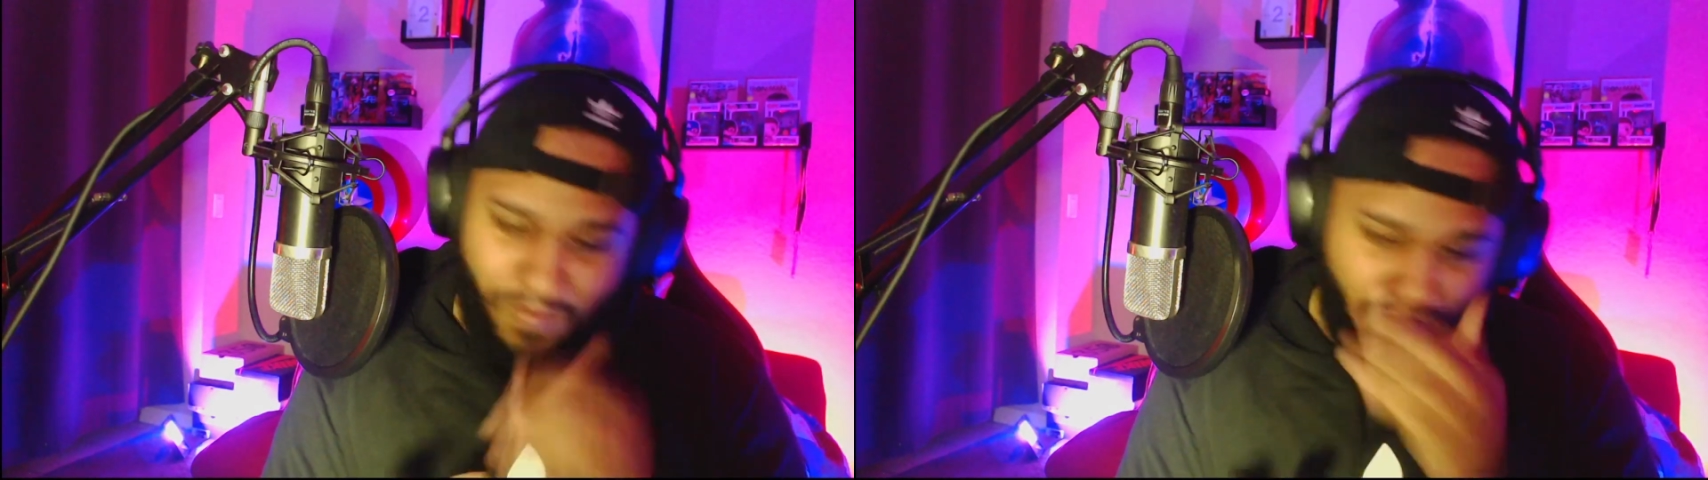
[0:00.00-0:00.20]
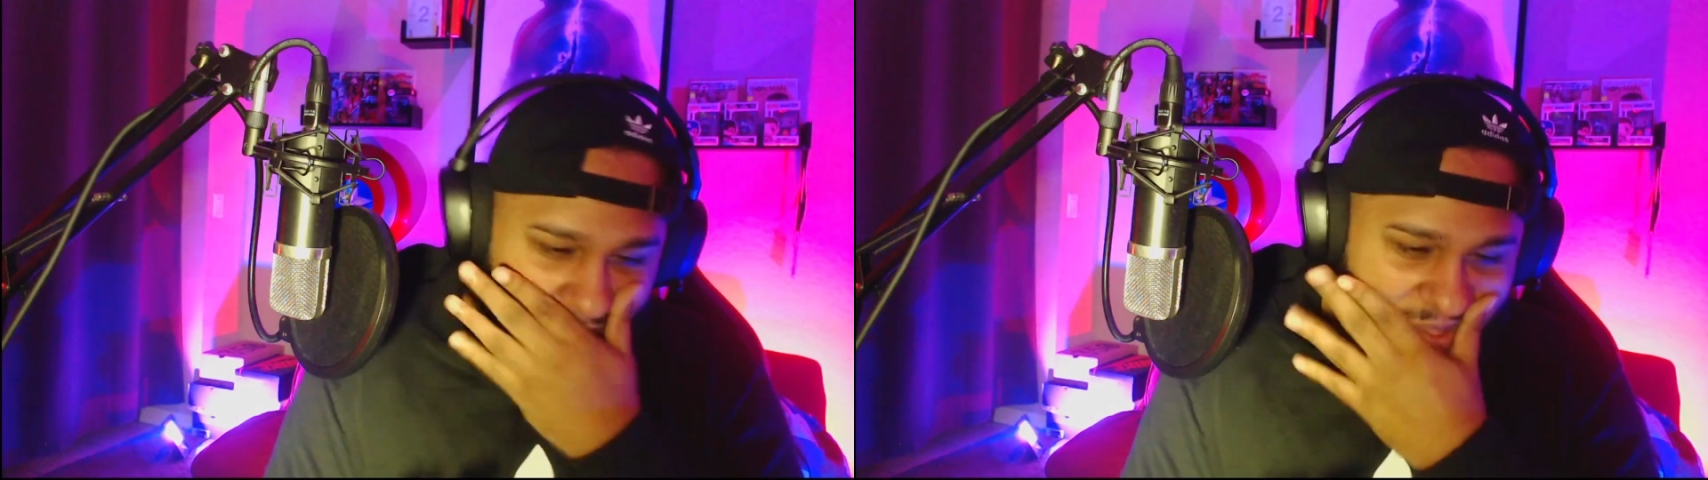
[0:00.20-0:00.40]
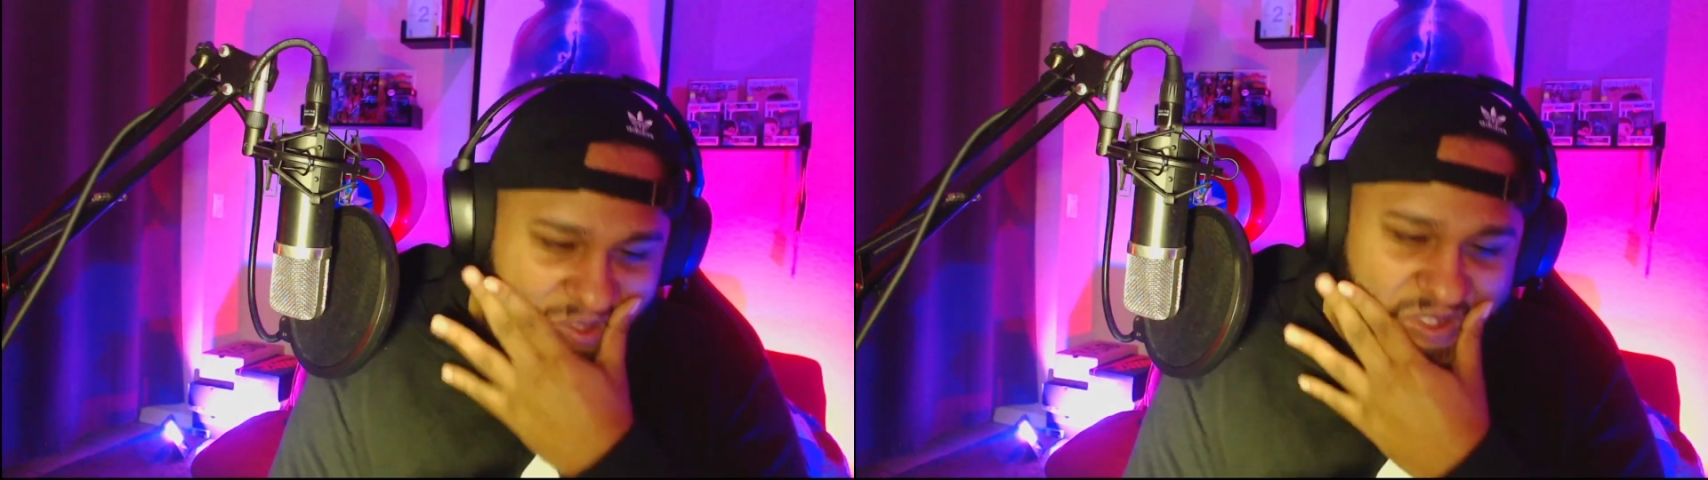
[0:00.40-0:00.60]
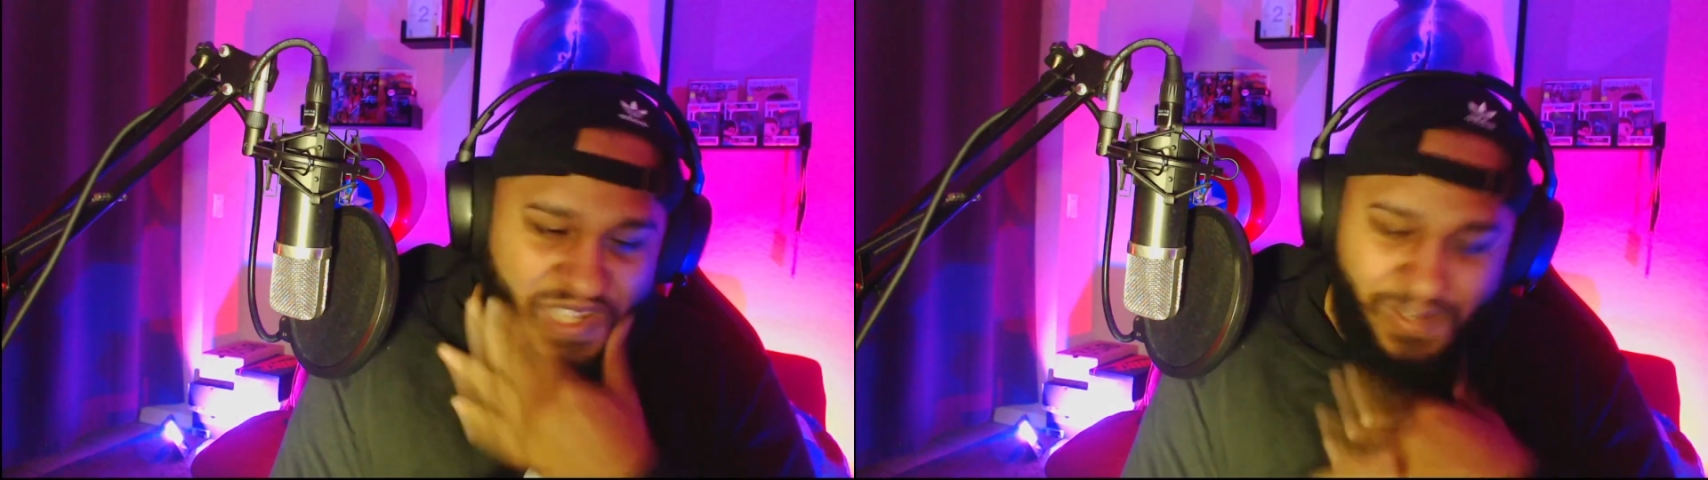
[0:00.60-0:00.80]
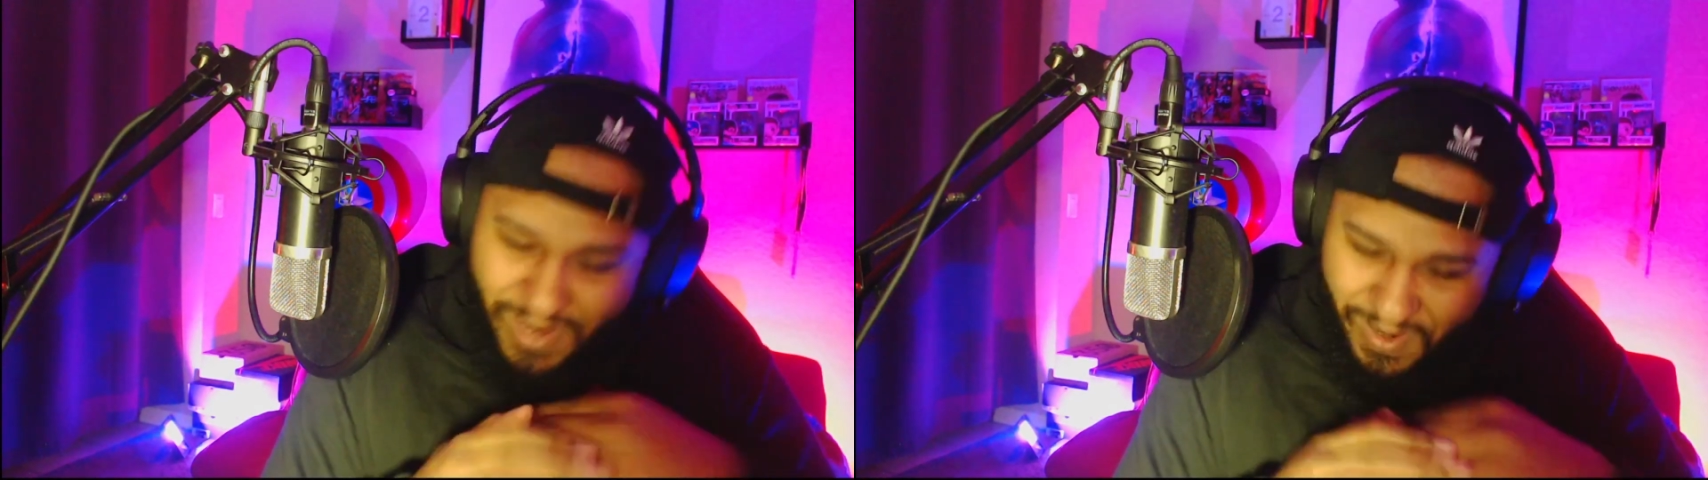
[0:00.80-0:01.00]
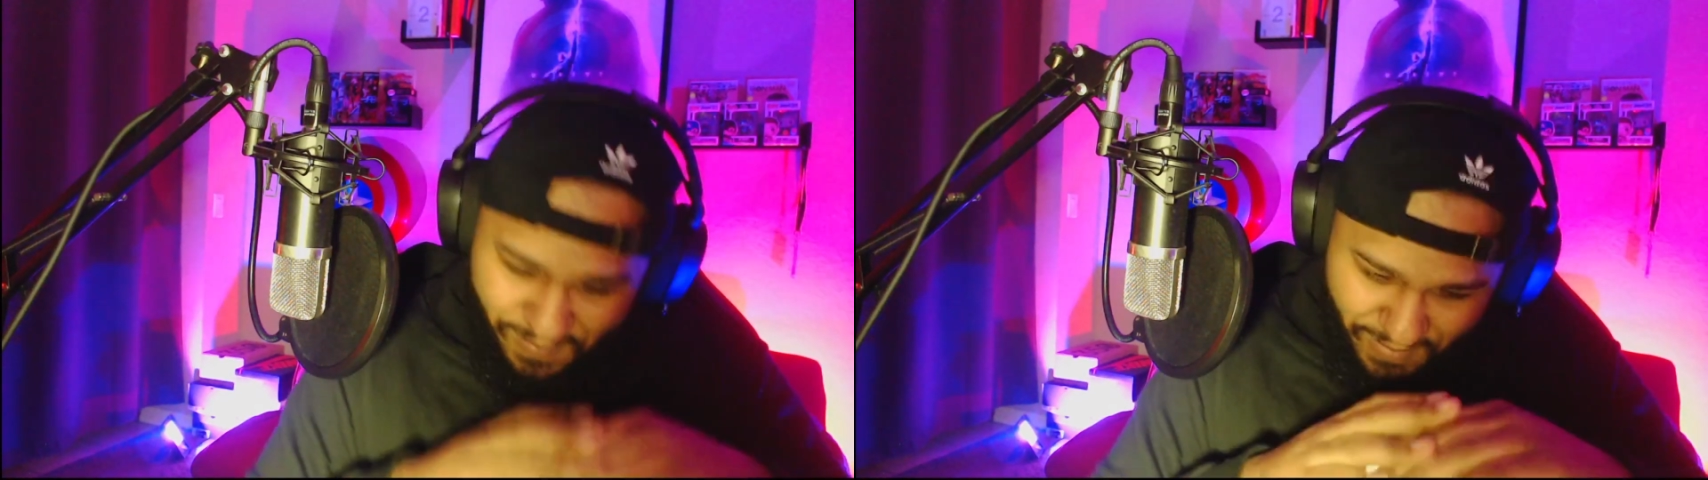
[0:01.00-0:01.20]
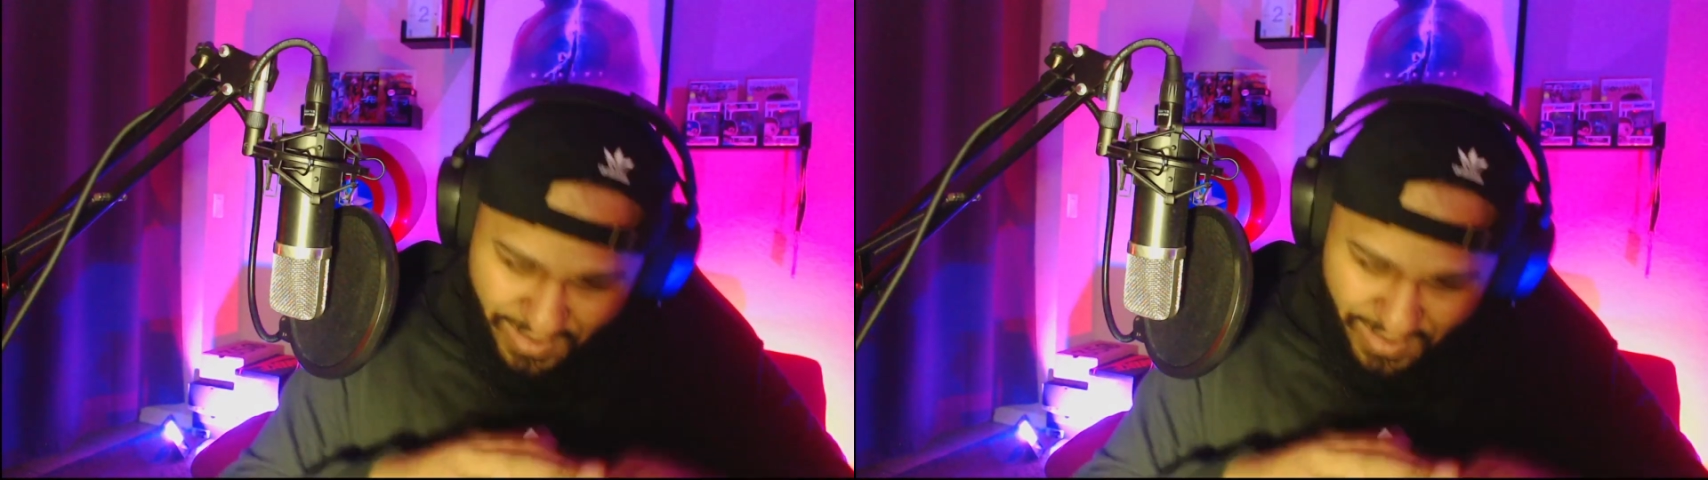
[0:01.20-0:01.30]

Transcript: trying to set my